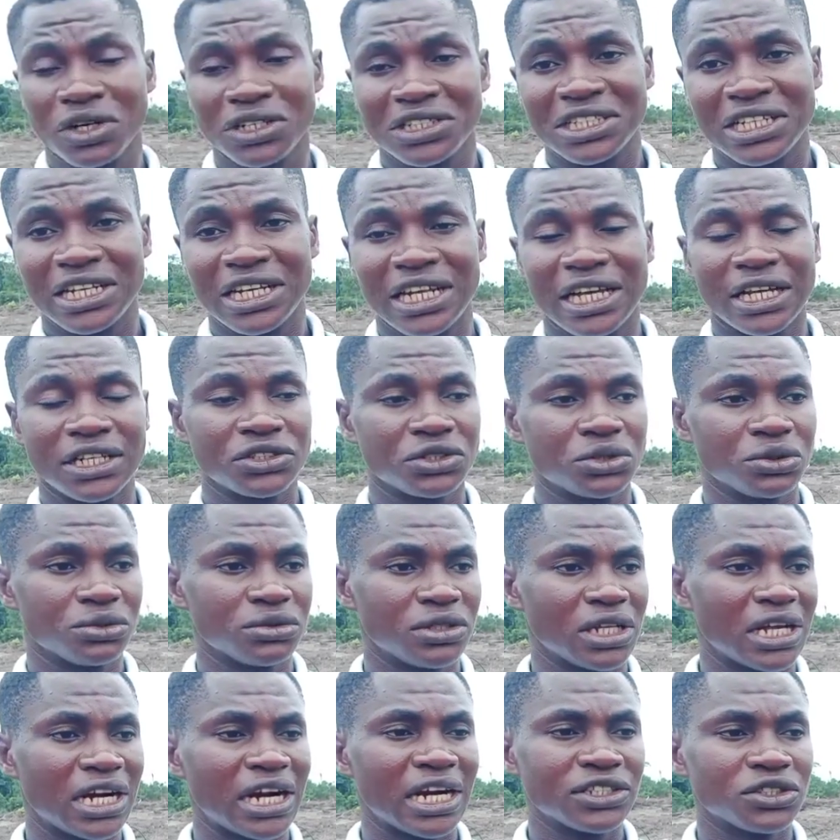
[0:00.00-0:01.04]
on the land. So
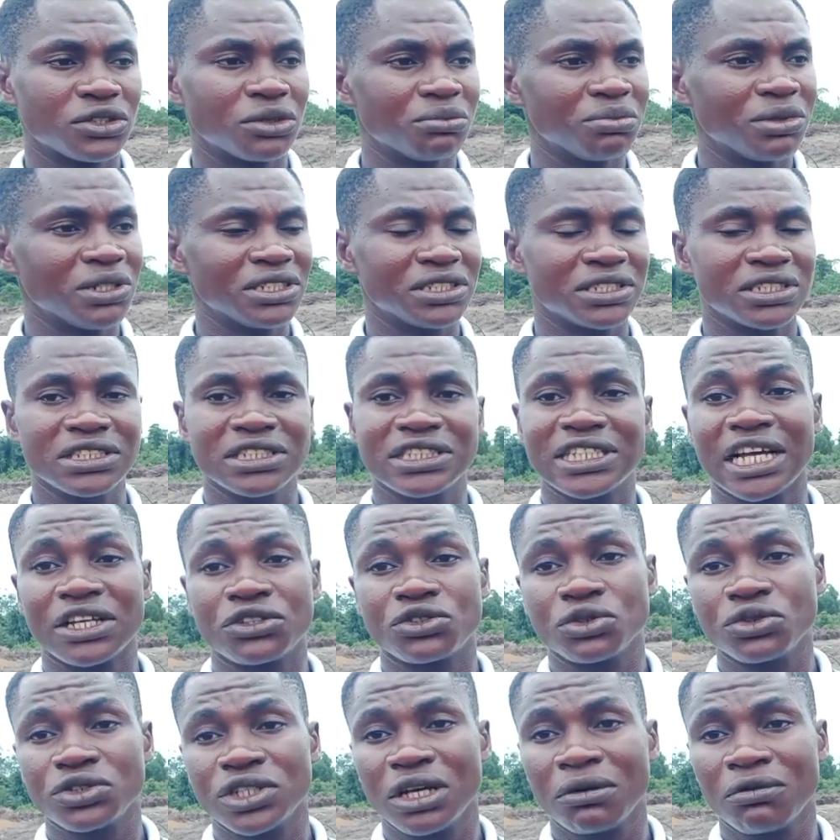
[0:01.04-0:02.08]
there are some places I
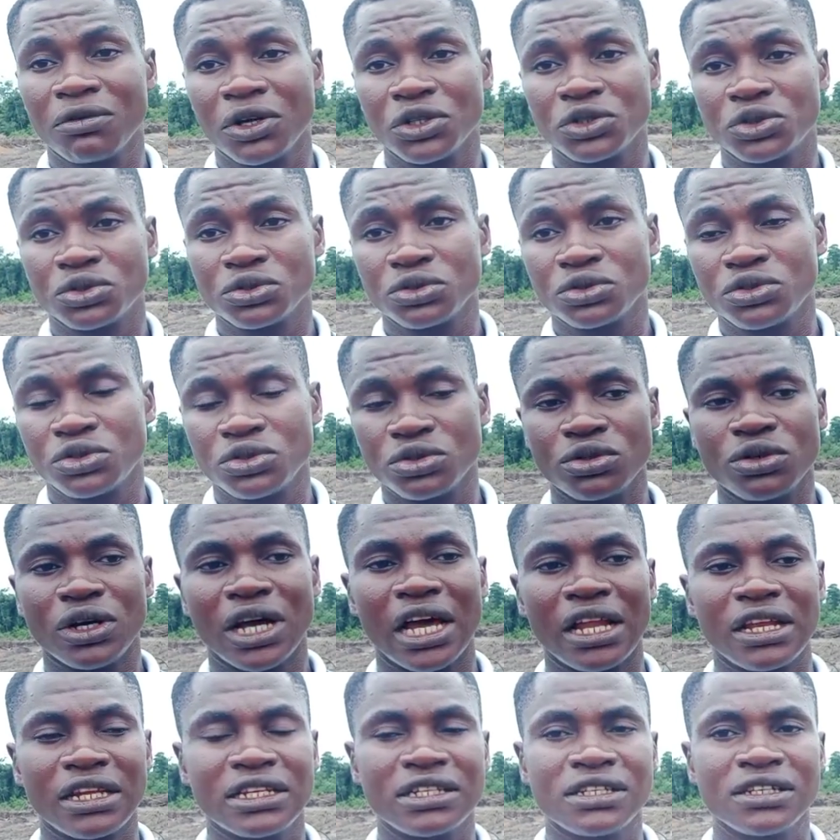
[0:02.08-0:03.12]
told them not to do,
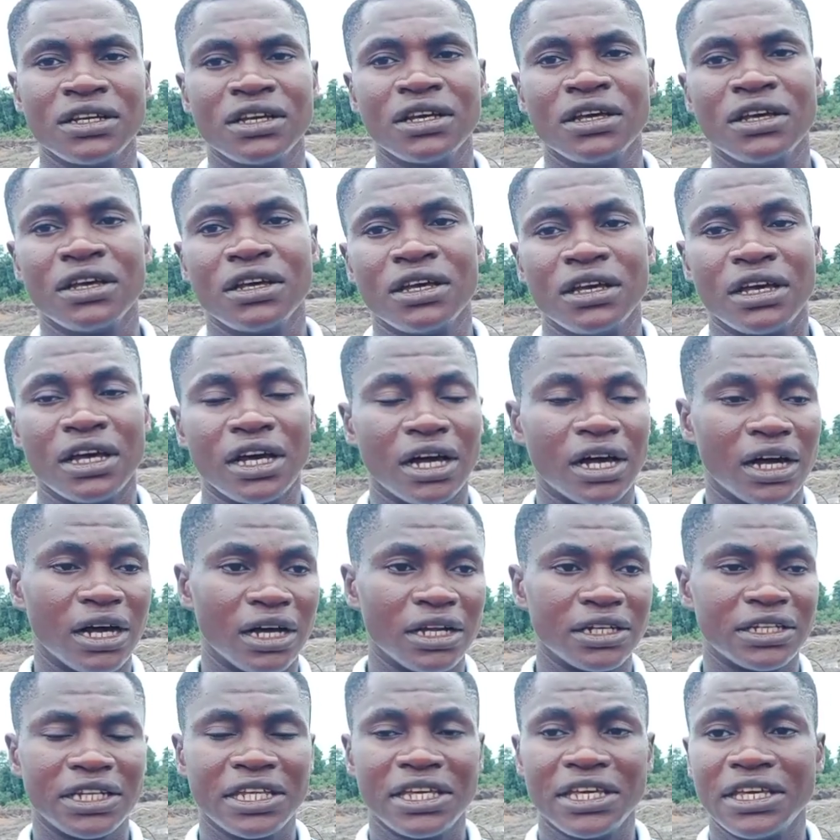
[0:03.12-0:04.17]
and
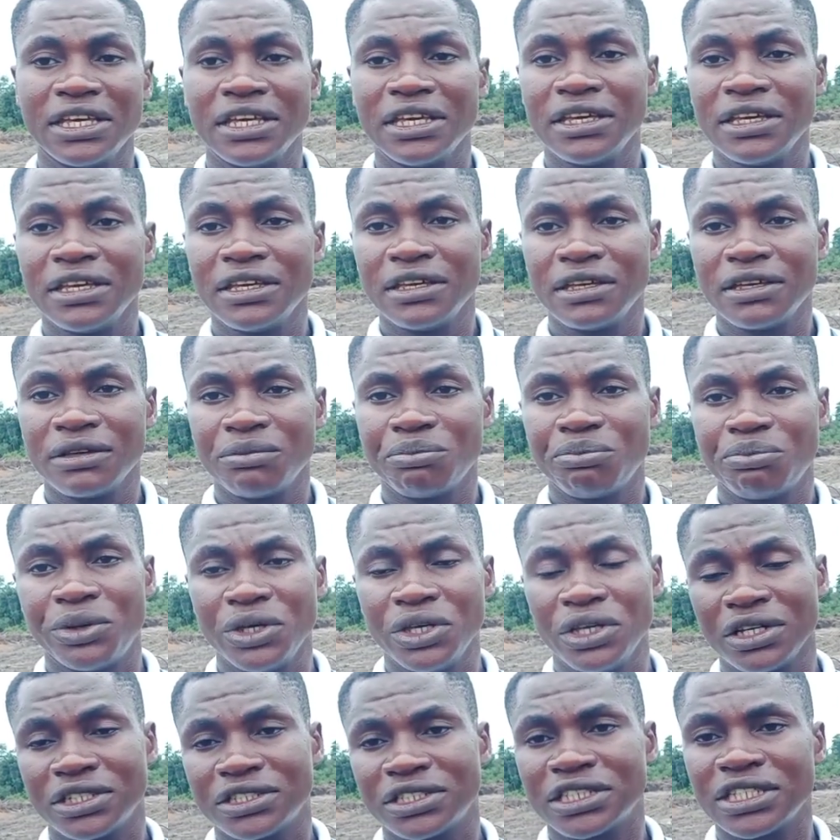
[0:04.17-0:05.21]
the
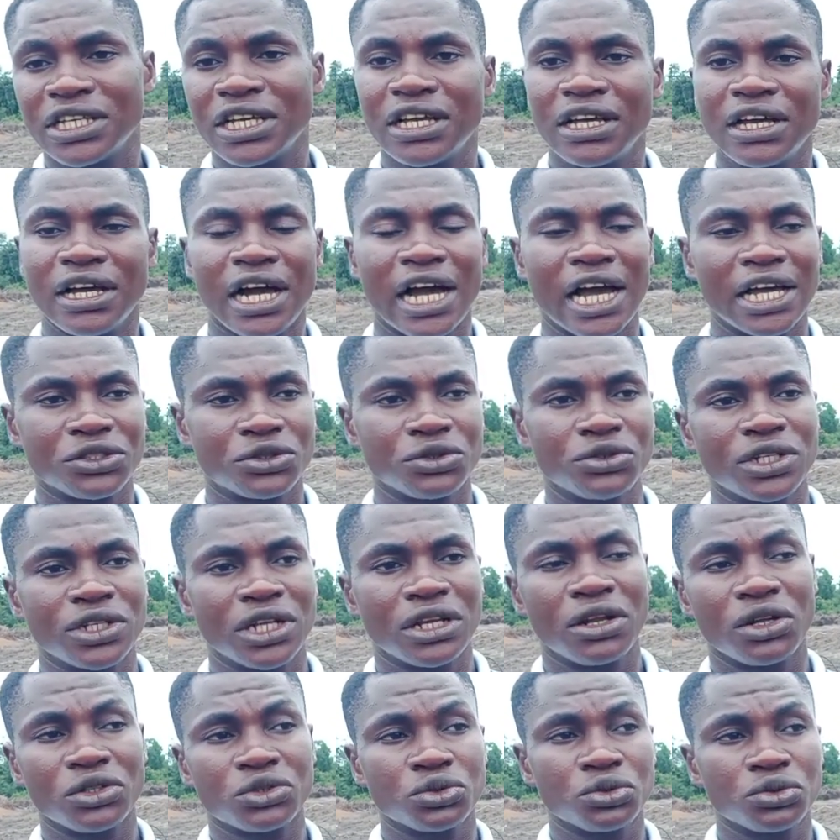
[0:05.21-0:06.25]
pigs, I told them
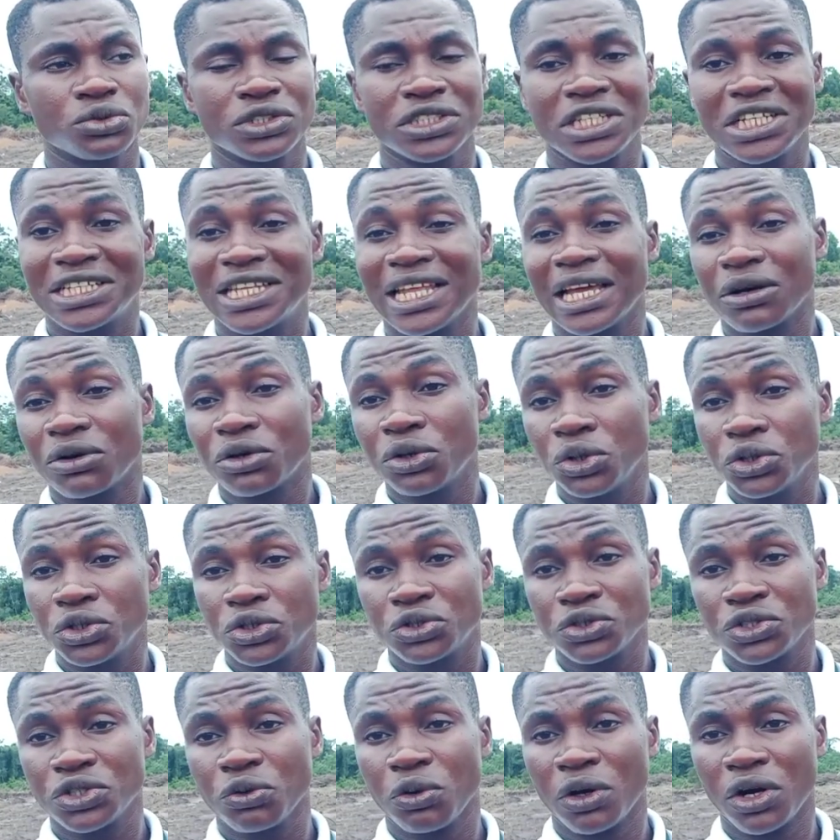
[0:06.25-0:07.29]
not to take them close
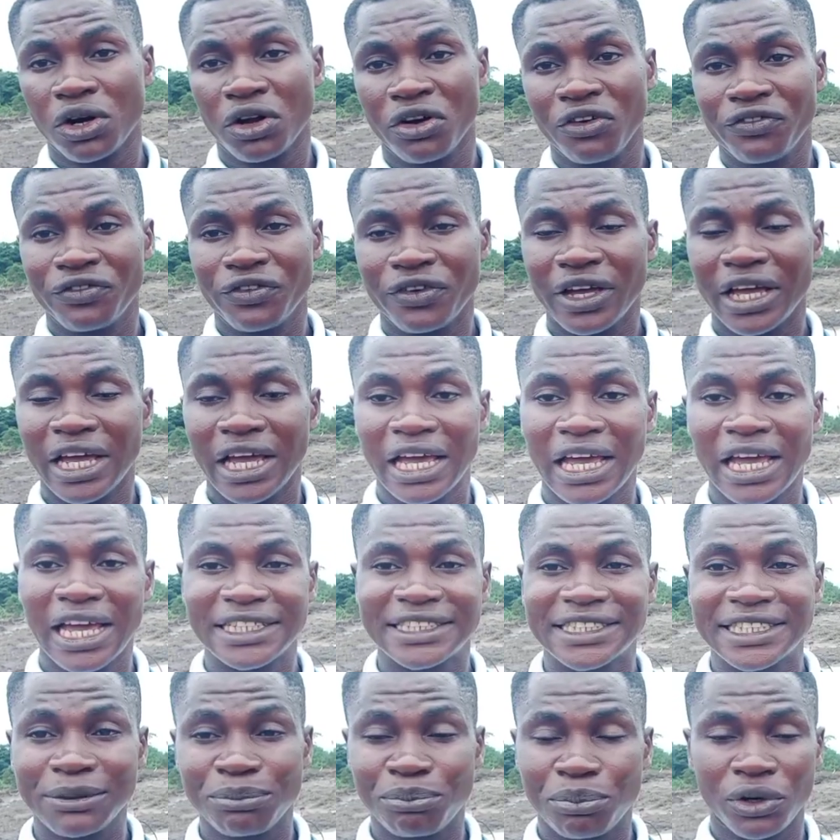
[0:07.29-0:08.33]
to the one of
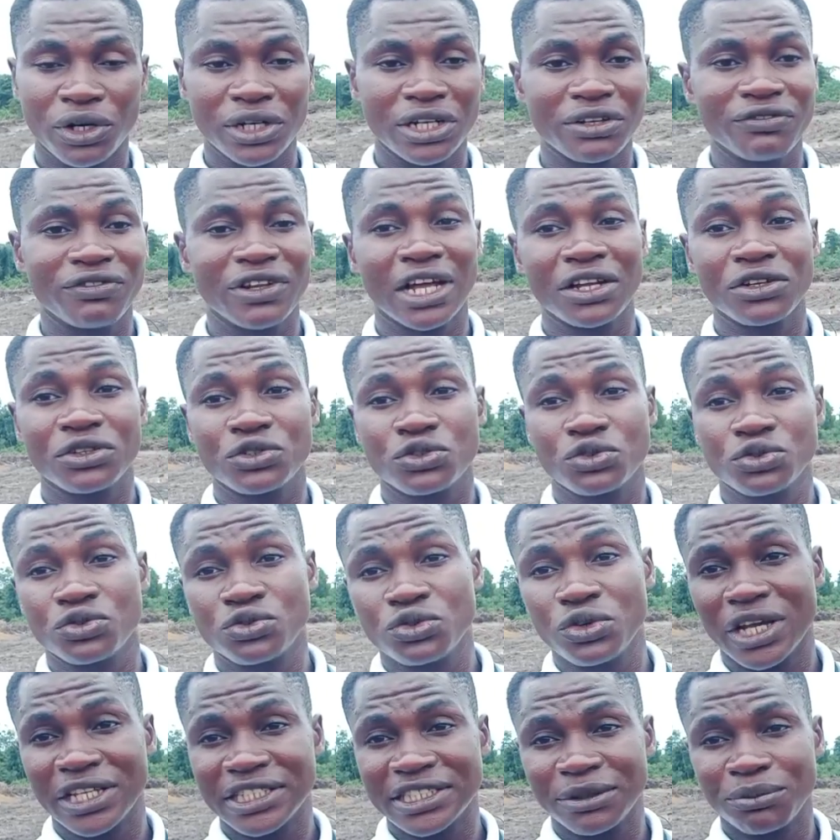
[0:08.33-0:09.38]
earthen pond, if that to
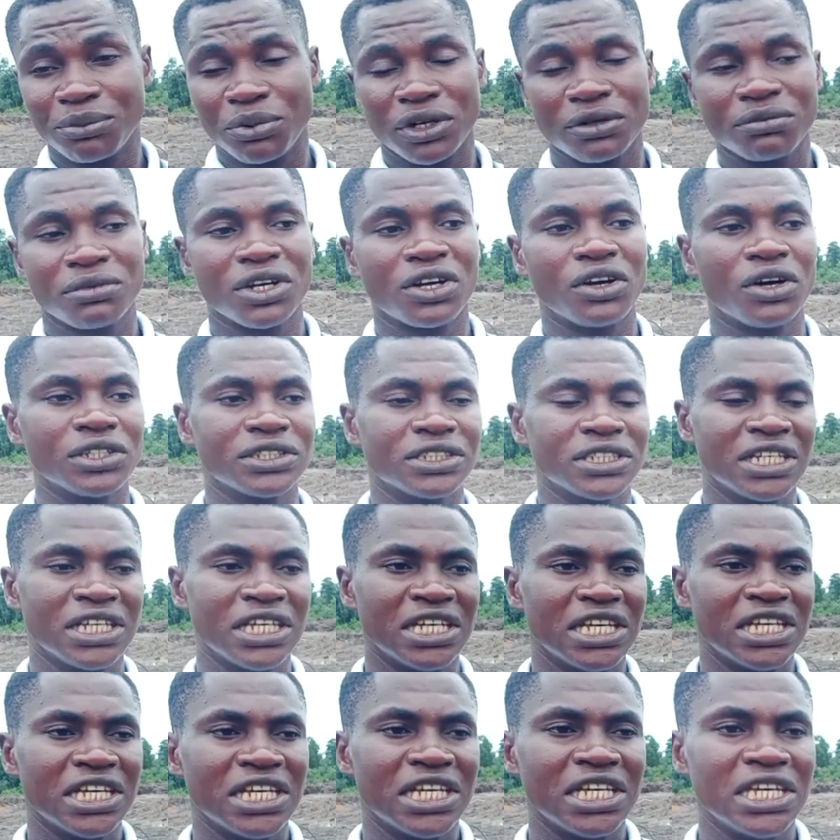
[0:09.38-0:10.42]
do earthen pond, because
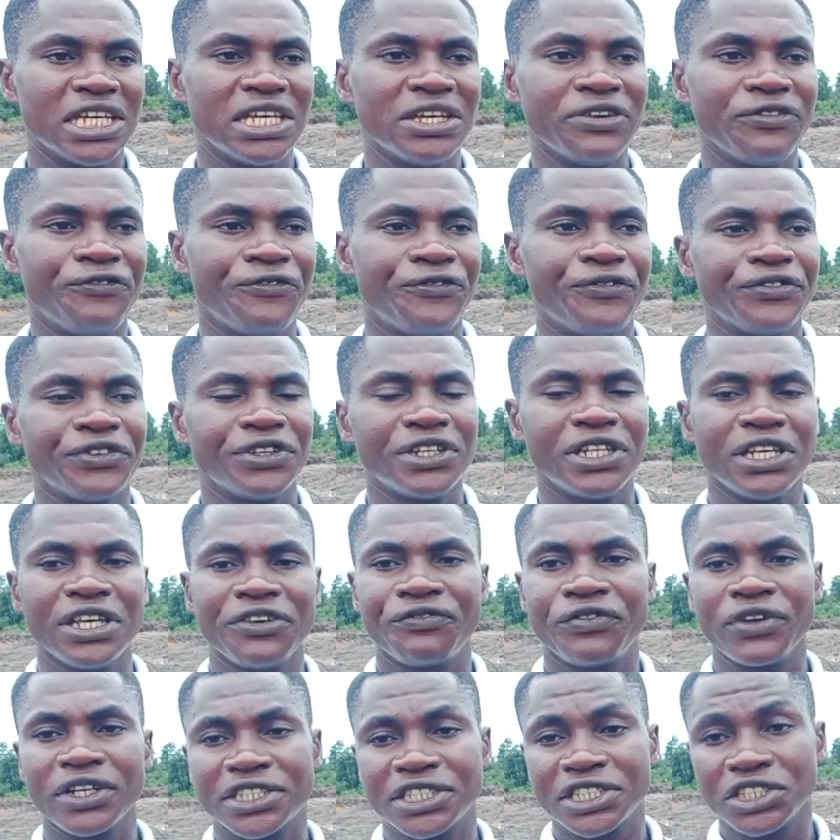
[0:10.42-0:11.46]
if the
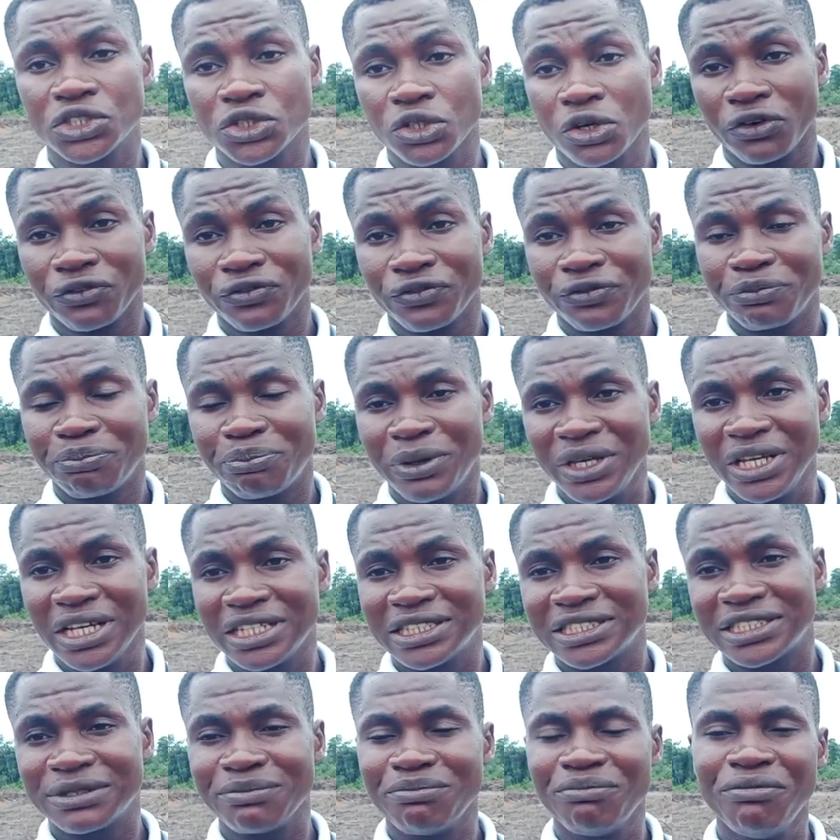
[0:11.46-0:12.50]
fixes of
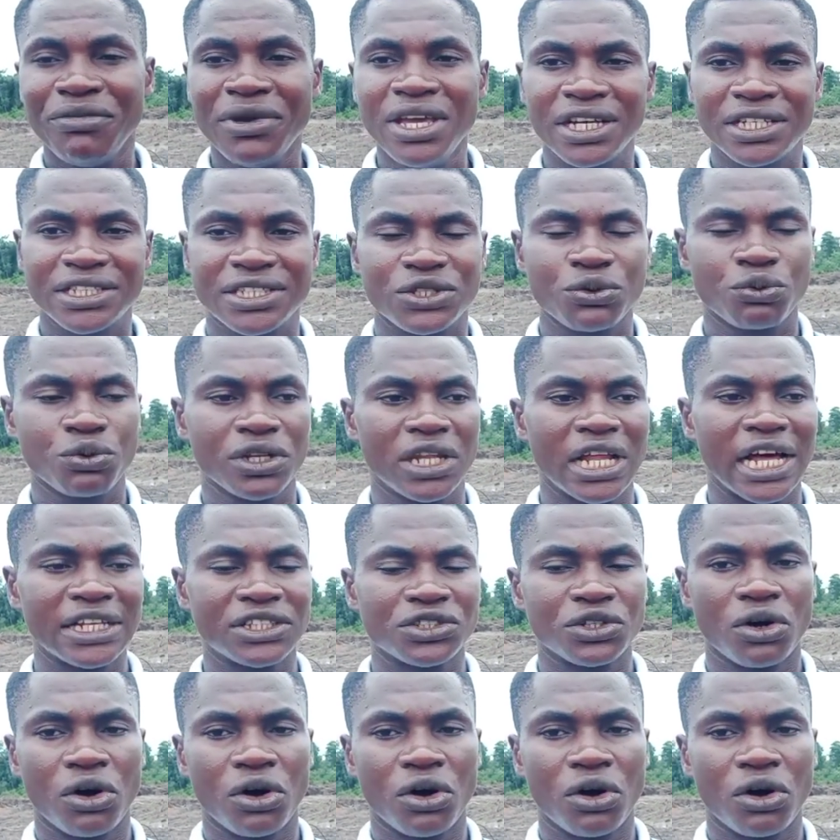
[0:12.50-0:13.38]
pigs mix with that